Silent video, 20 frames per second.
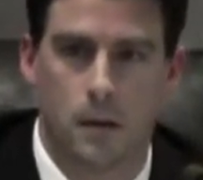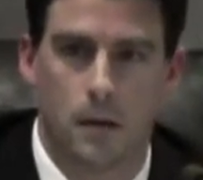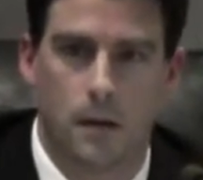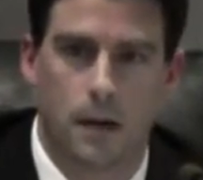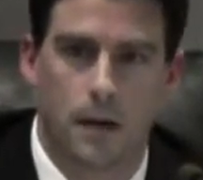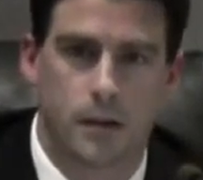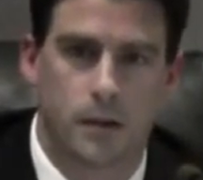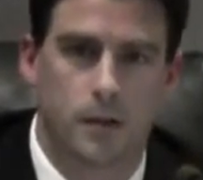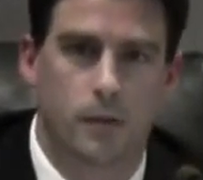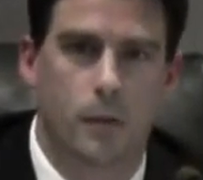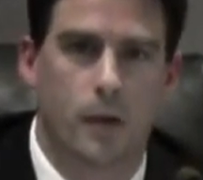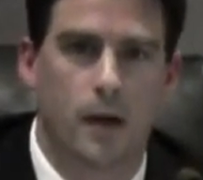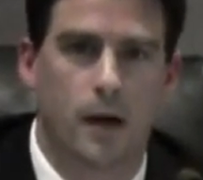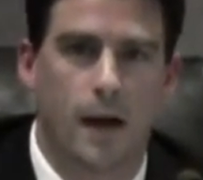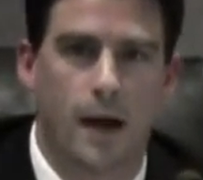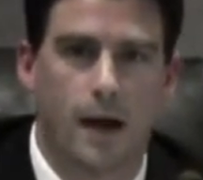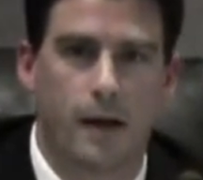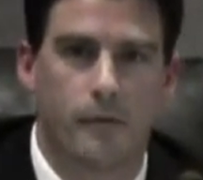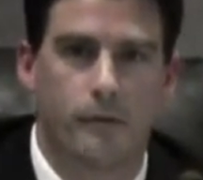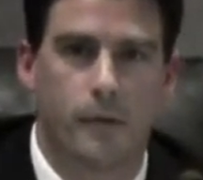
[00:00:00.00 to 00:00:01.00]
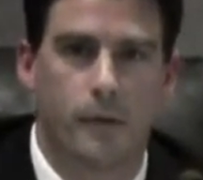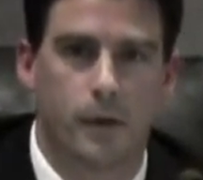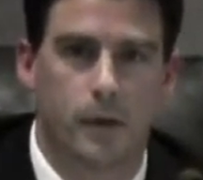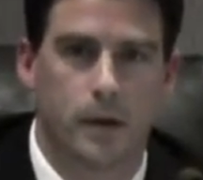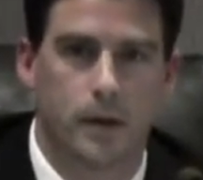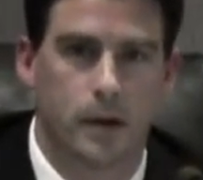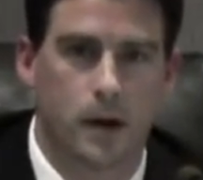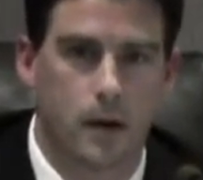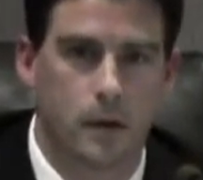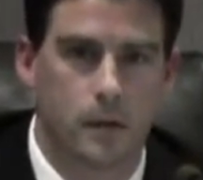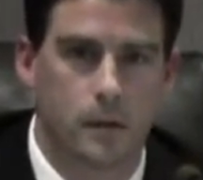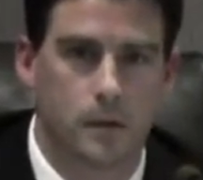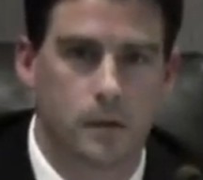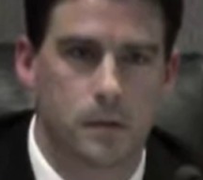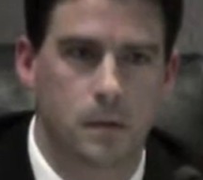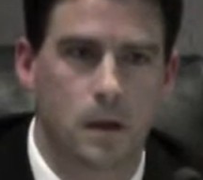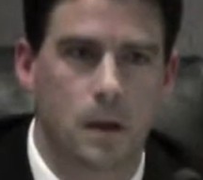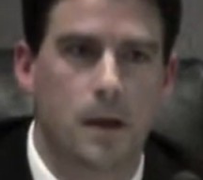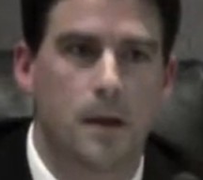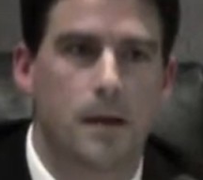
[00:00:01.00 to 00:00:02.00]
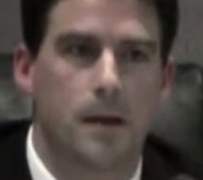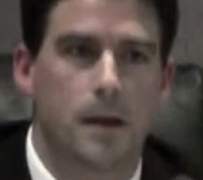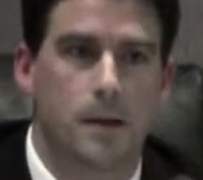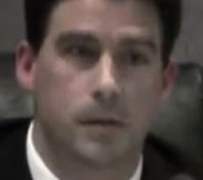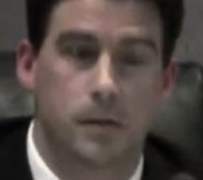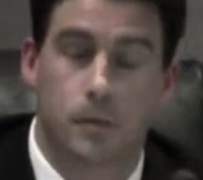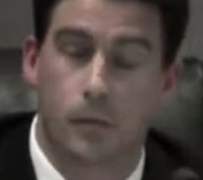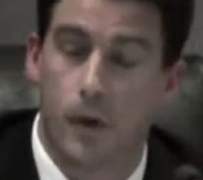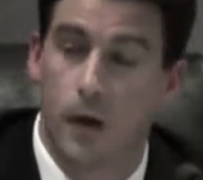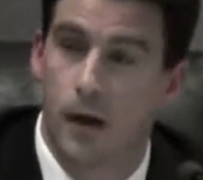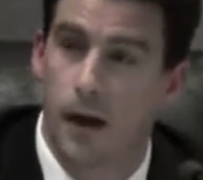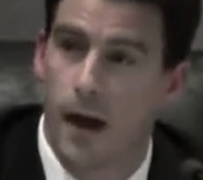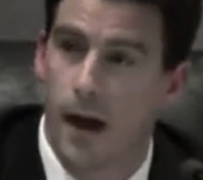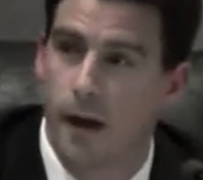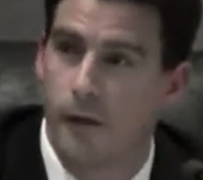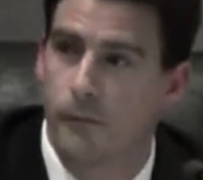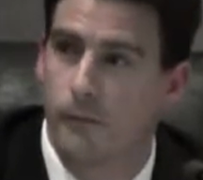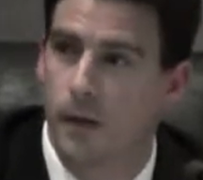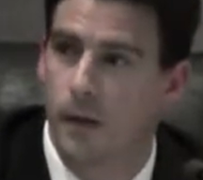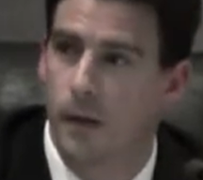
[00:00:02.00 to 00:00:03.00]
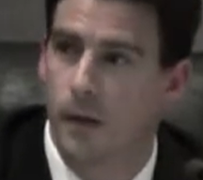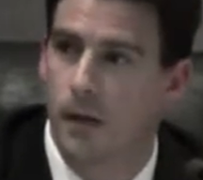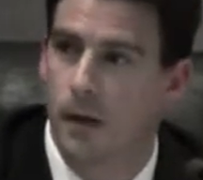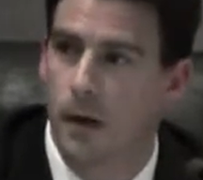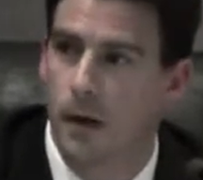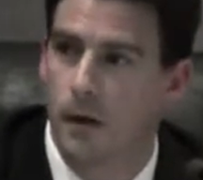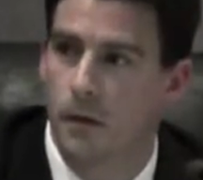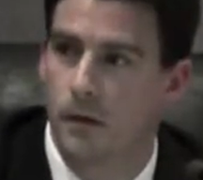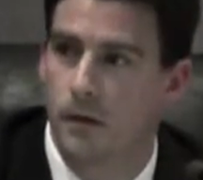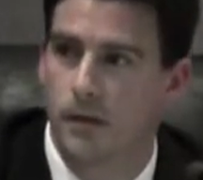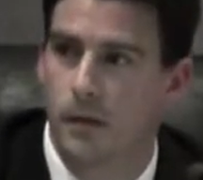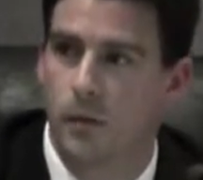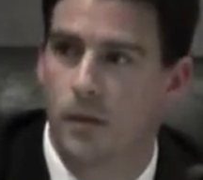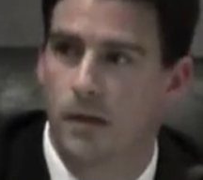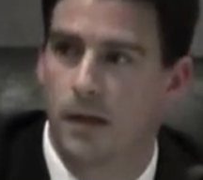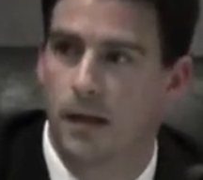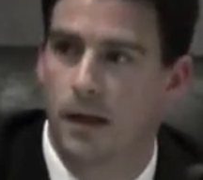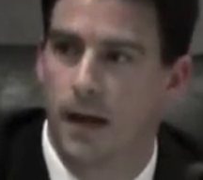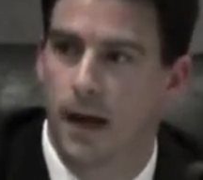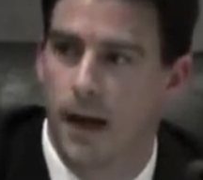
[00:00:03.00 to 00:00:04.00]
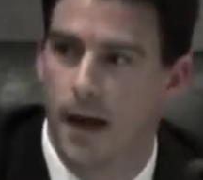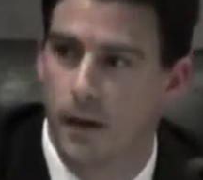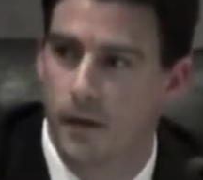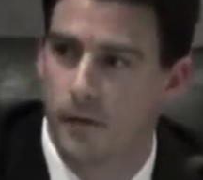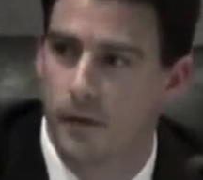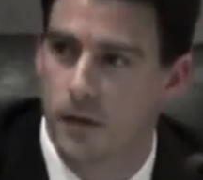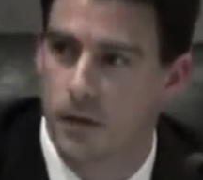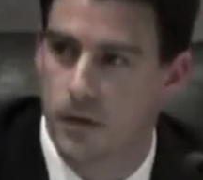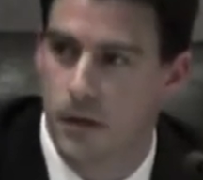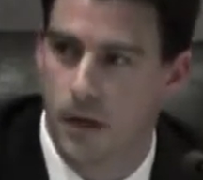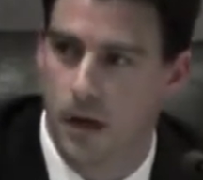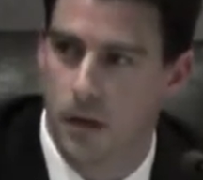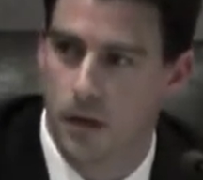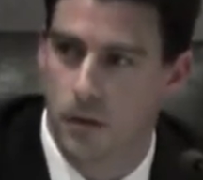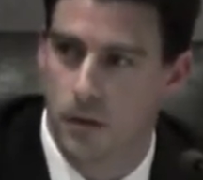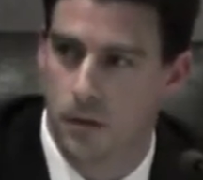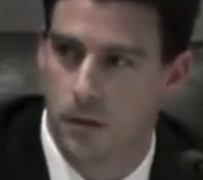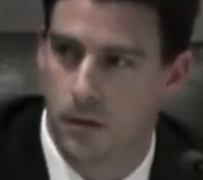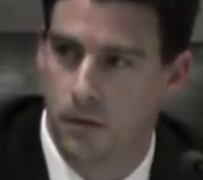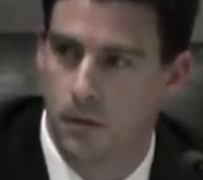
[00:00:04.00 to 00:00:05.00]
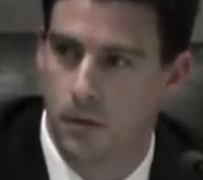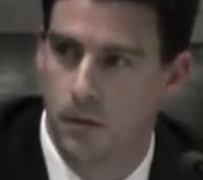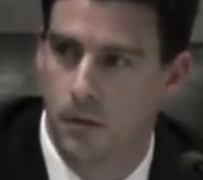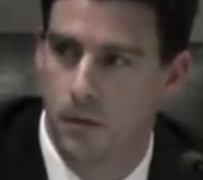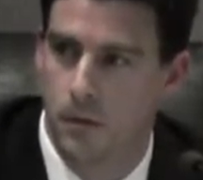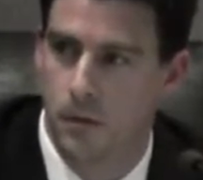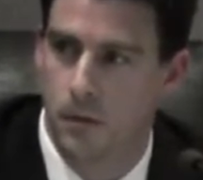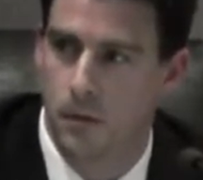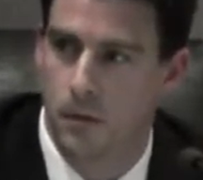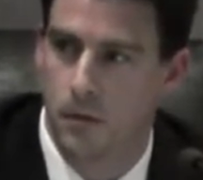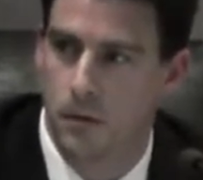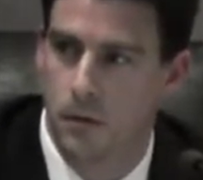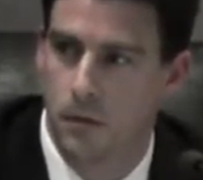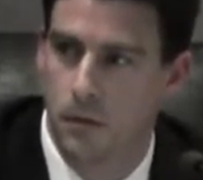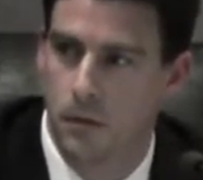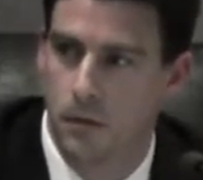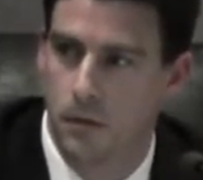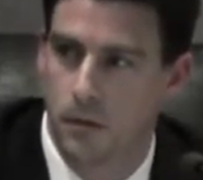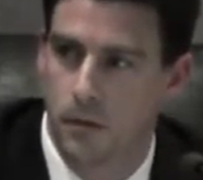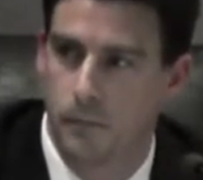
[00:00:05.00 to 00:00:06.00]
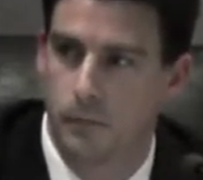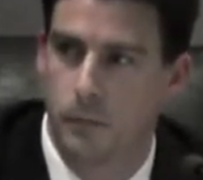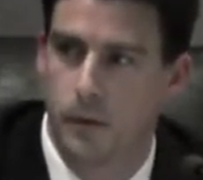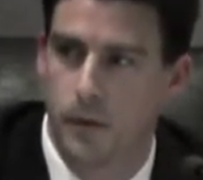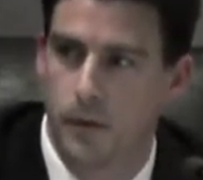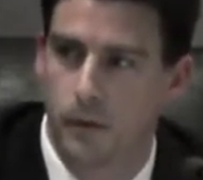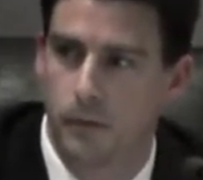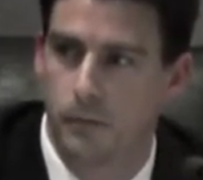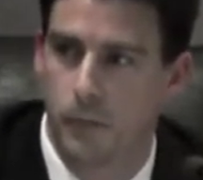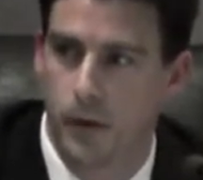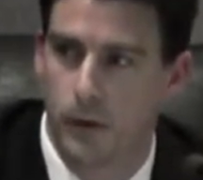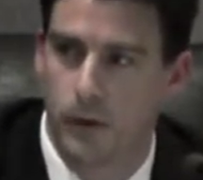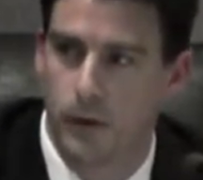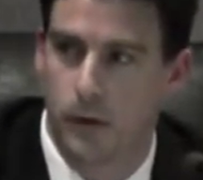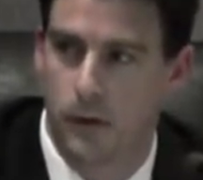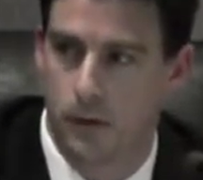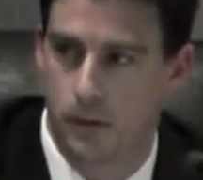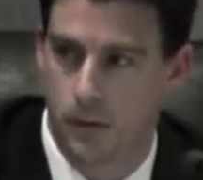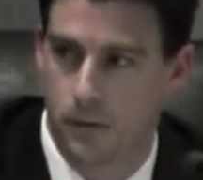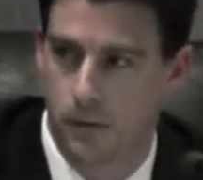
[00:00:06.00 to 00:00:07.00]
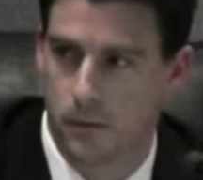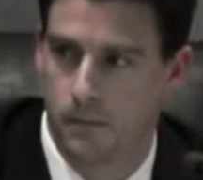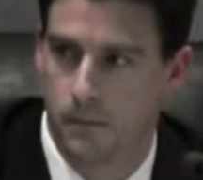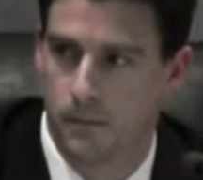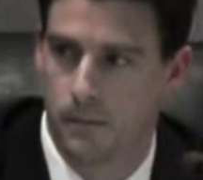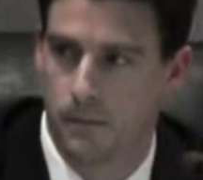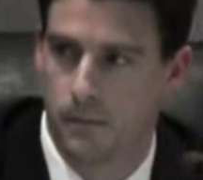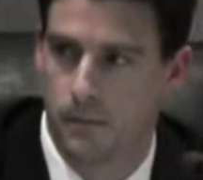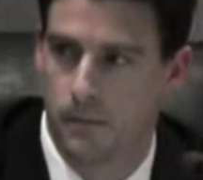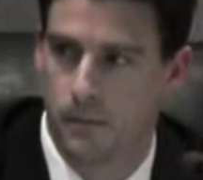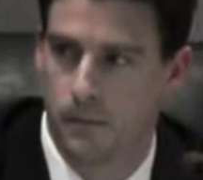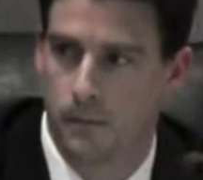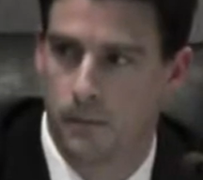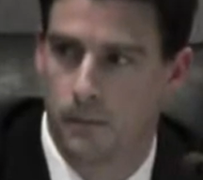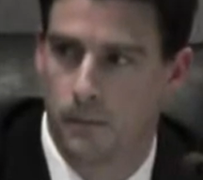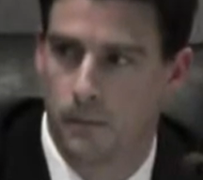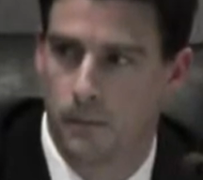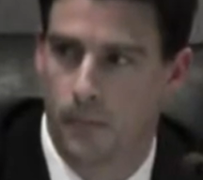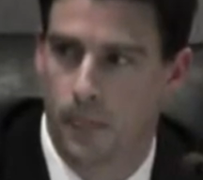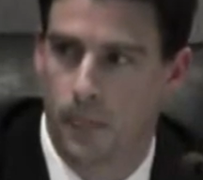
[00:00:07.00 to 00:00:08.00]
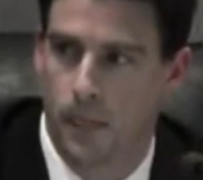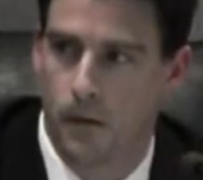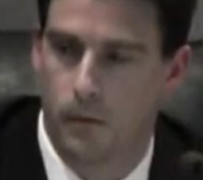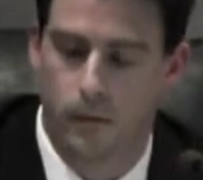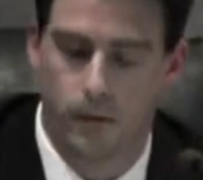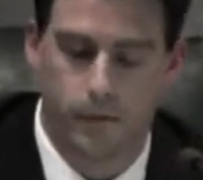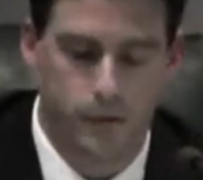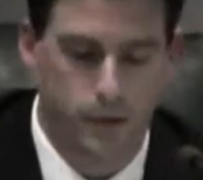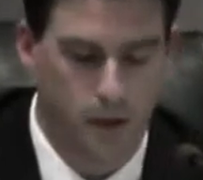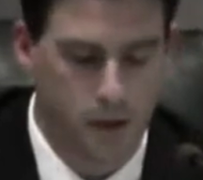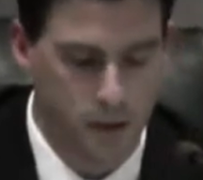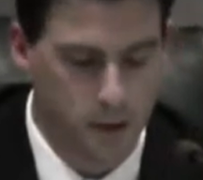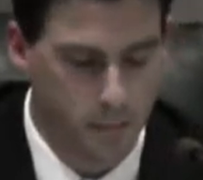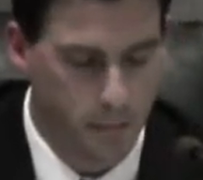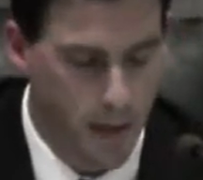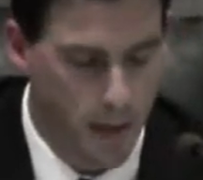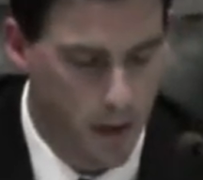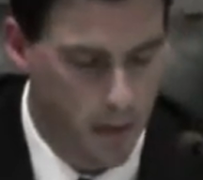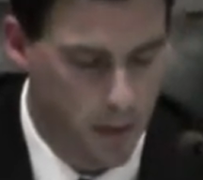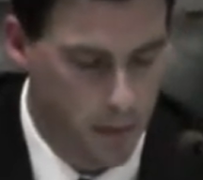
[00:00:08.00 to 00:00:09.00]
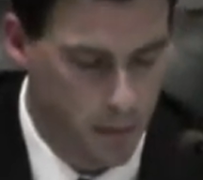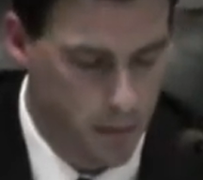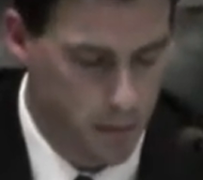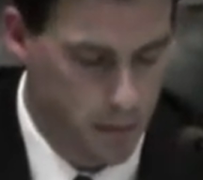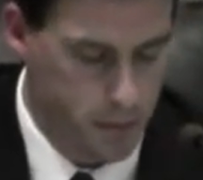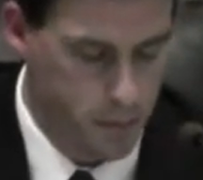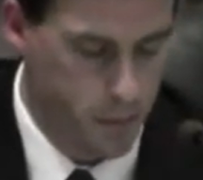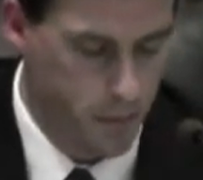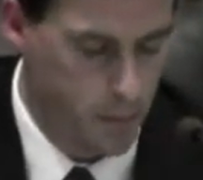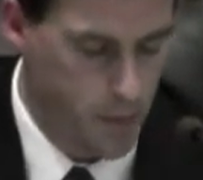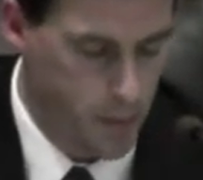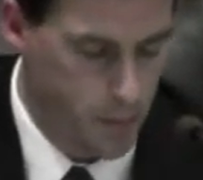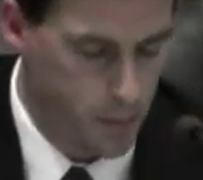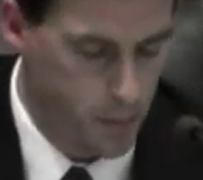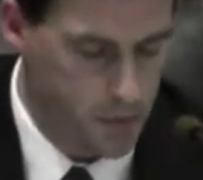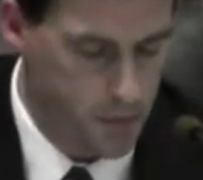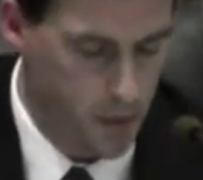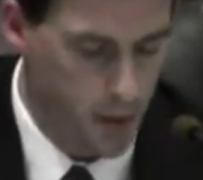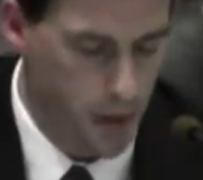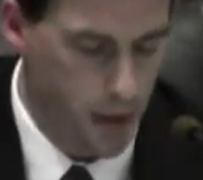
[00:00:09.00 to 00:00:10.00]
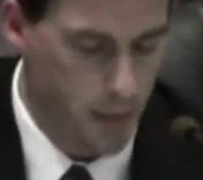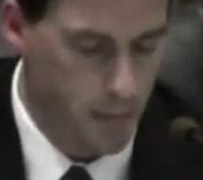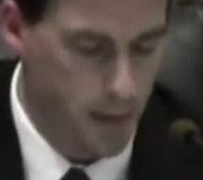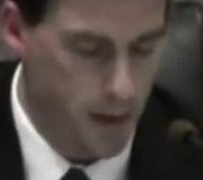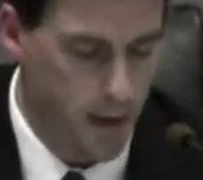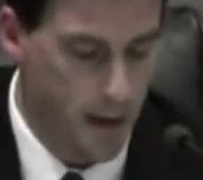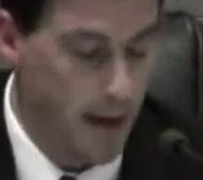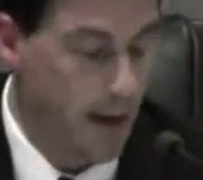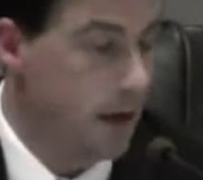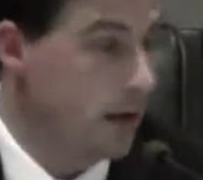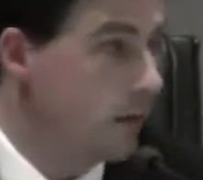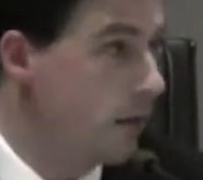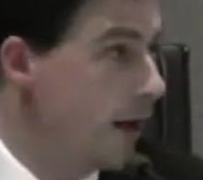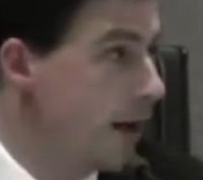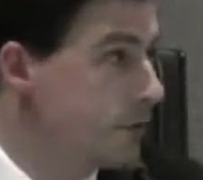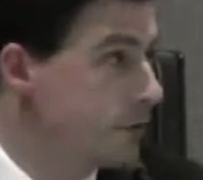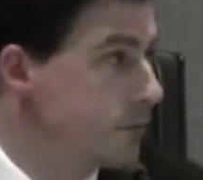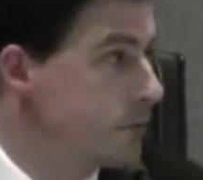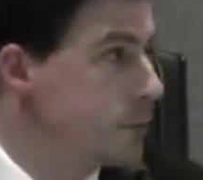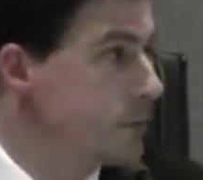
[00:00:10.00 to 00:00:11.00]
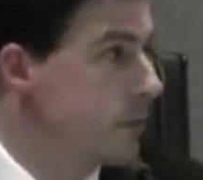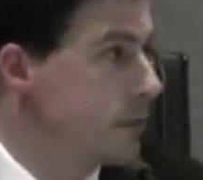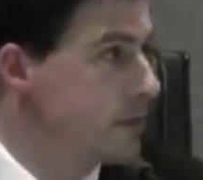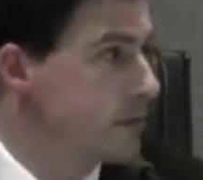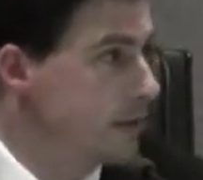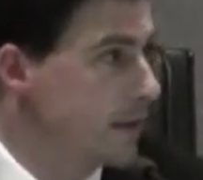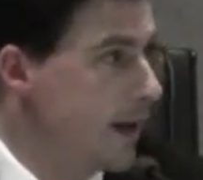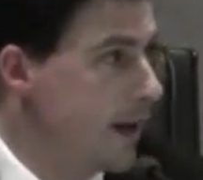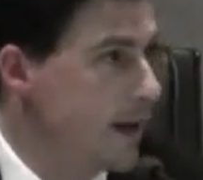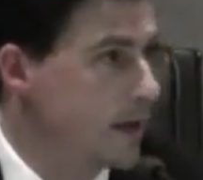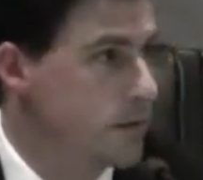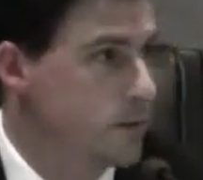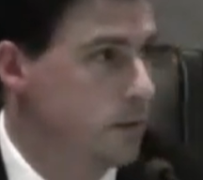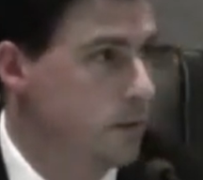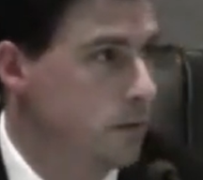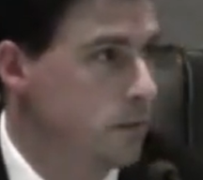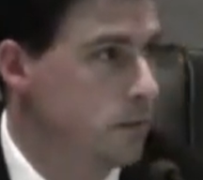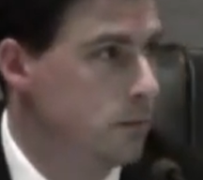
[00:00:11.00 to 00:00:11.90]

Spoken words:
That's $3.5 million. That's $3.5 million that we're taking out of education to build buildings. We've talked about, there's been people talking about adding classroom space to Castle.